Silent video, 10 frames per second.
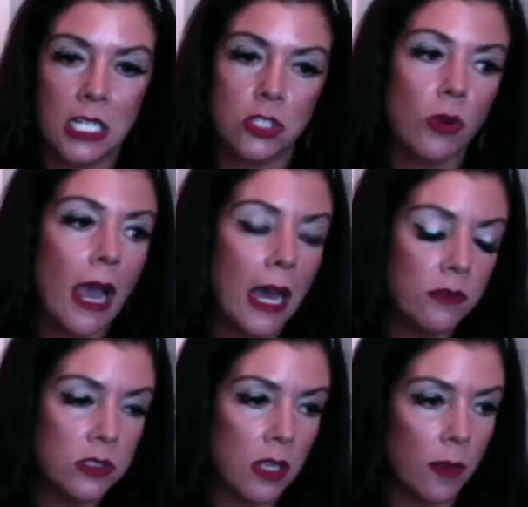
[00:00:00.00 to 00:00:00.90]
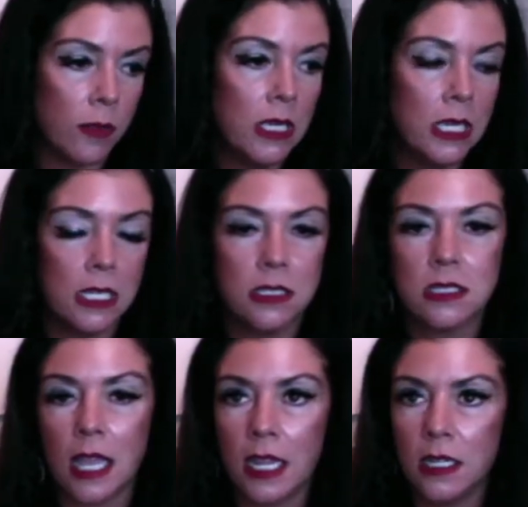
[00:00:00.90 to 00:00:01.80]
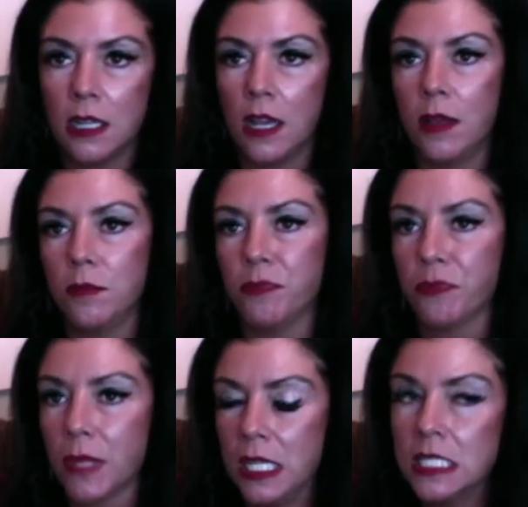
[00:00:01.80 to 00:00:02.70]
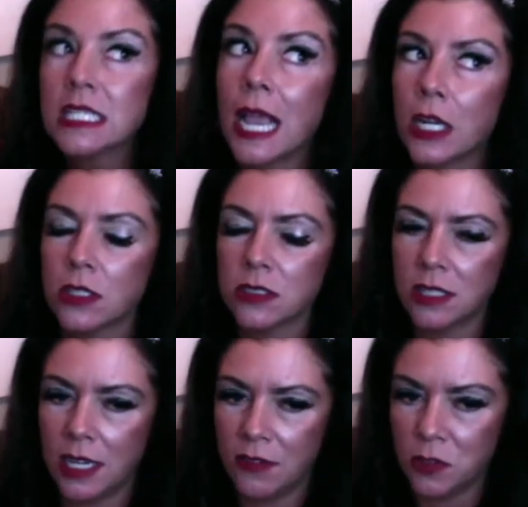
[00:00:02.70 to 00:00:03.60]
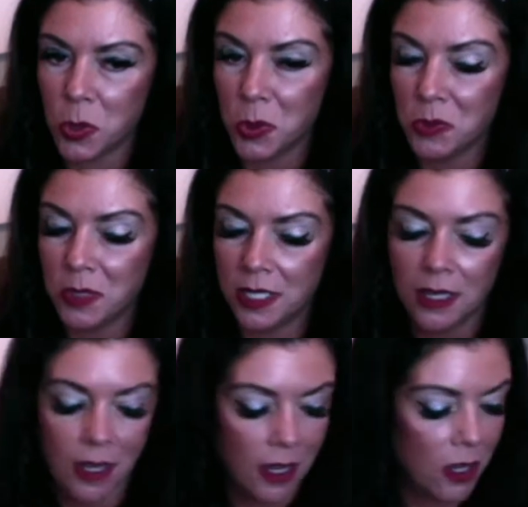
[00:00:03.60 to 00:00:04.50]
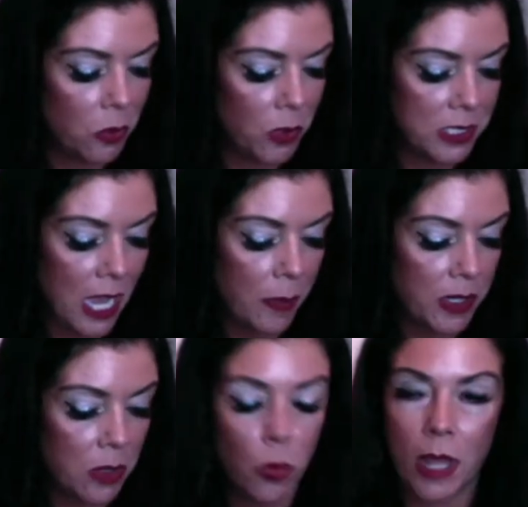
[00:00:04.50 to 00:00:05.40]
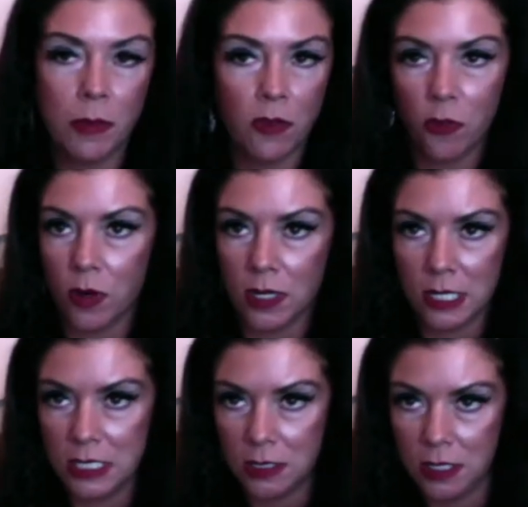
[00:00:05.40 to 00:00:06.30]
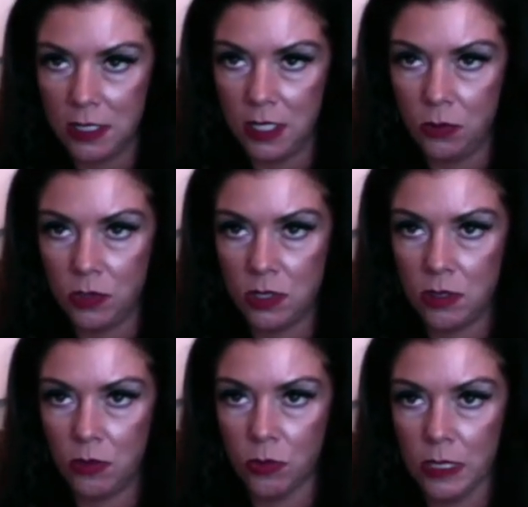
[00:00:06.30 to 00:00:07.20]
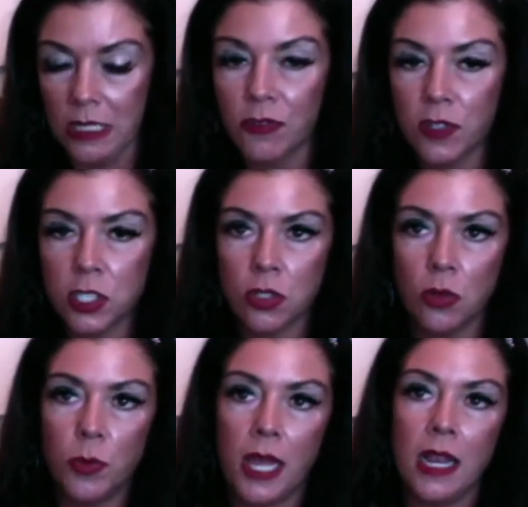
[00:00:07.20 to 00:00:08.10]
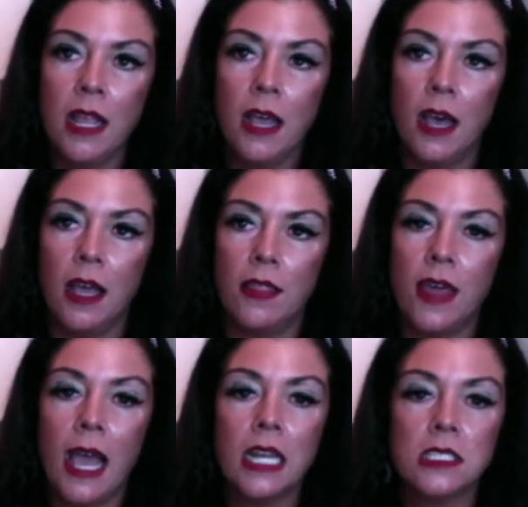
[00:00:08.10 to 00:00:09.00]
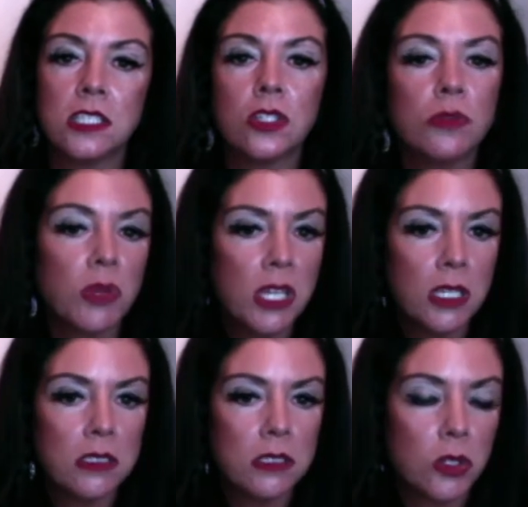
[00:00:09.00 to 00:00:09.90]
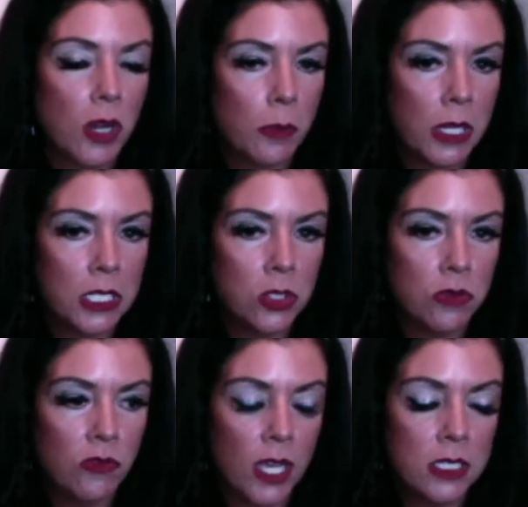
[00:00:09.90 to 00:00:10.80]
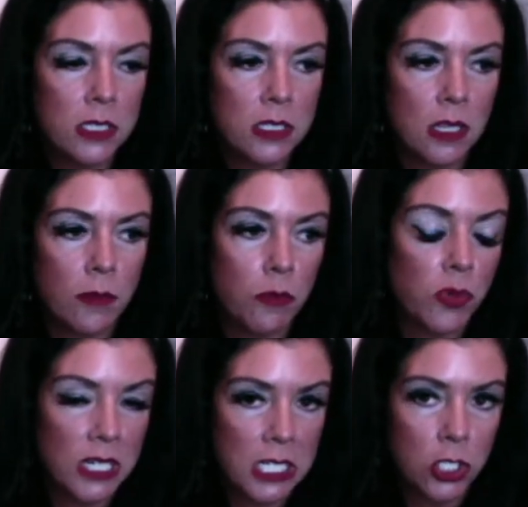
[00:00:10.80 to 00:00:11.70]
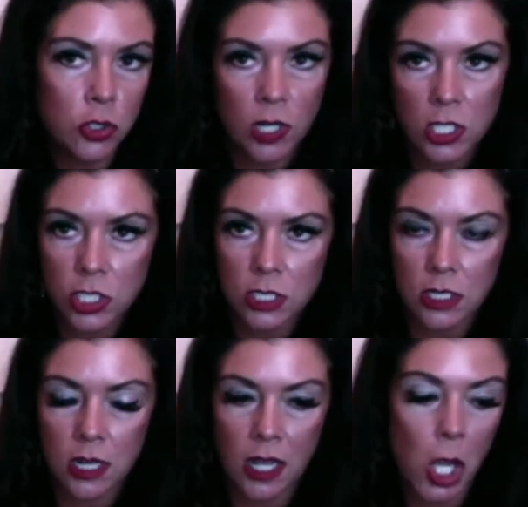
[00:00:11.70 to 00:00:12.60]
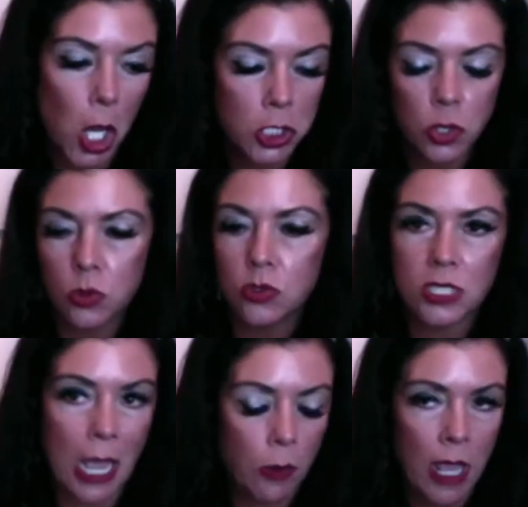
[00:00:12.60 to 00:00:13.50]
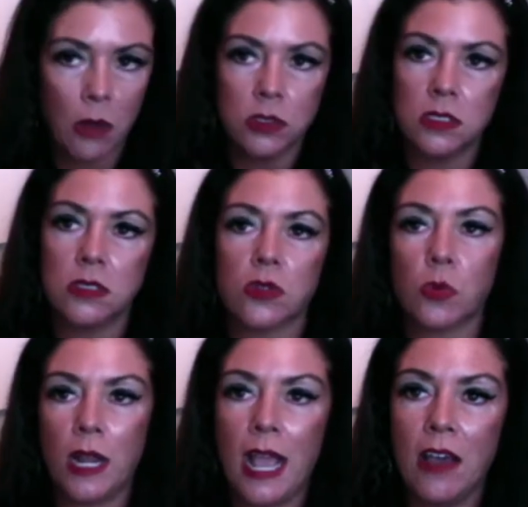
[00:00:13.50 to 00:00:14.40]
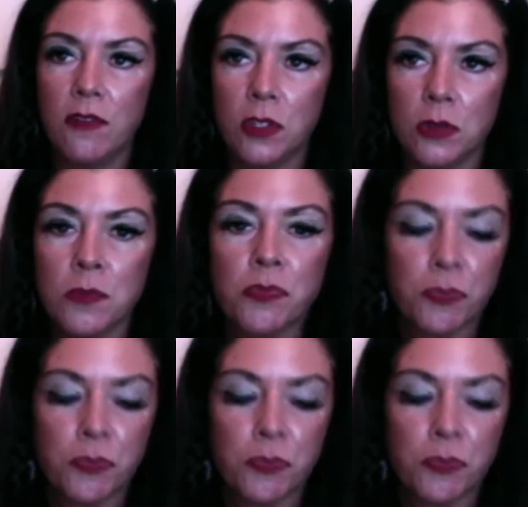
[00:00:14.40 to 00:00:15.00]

I do have some insiders that have told me what's happening way before it was really official. But that is a good place, a great place to invest in some pre-construction condos, townhouses, or what have you.